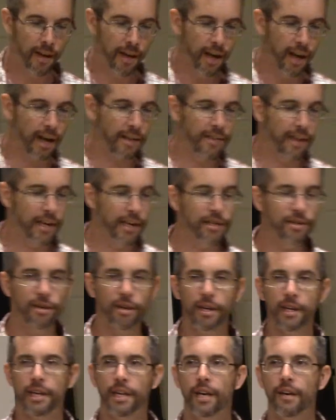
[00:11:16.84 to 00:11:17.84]
And then he's
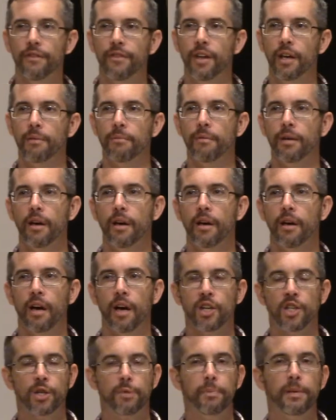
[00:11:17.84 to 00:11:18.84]
going to give them
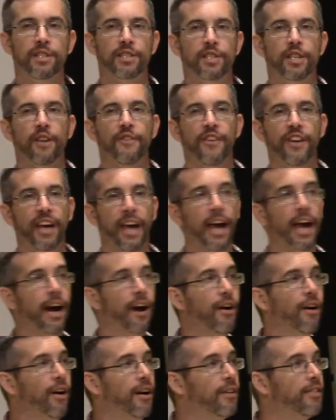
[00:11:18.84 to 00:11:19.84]
a specific
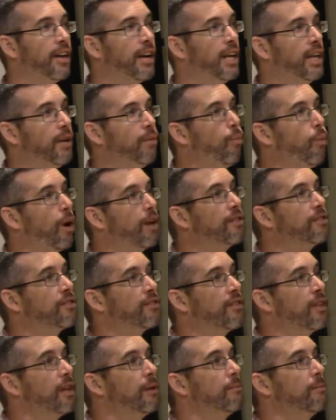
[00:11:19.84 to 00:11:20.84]
area that he wants
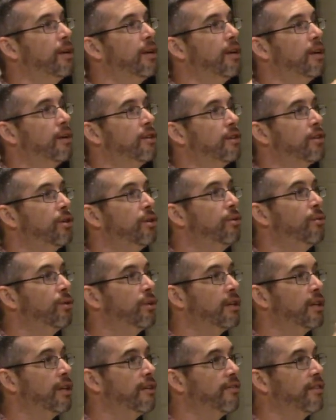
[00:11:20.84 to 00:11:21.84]
them to
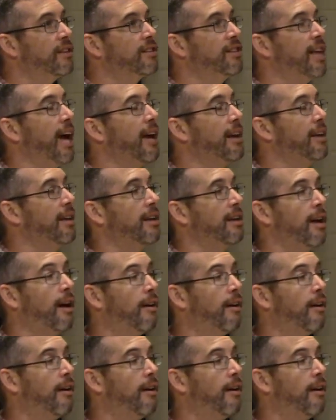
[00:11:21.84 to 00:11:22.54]
live this out in.